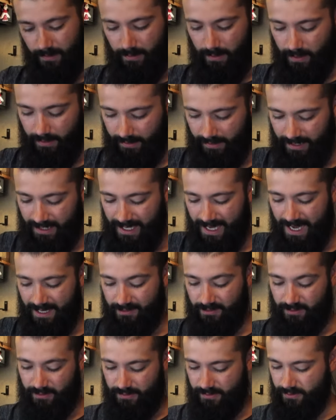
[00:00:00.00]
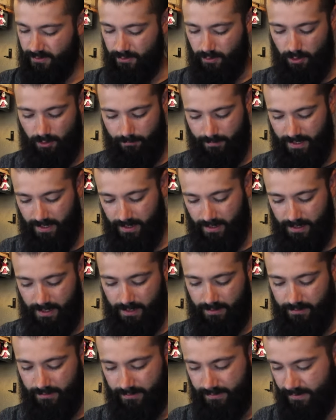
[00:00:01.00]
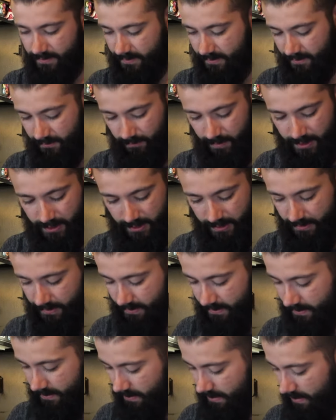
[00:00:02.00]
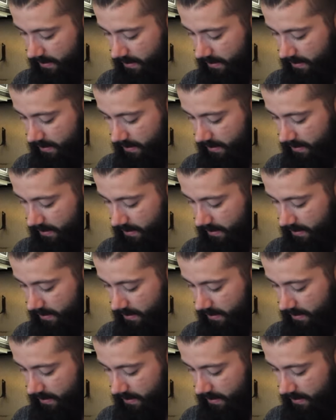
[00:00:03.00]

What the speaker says: lot of connectors, so many connectors and switches,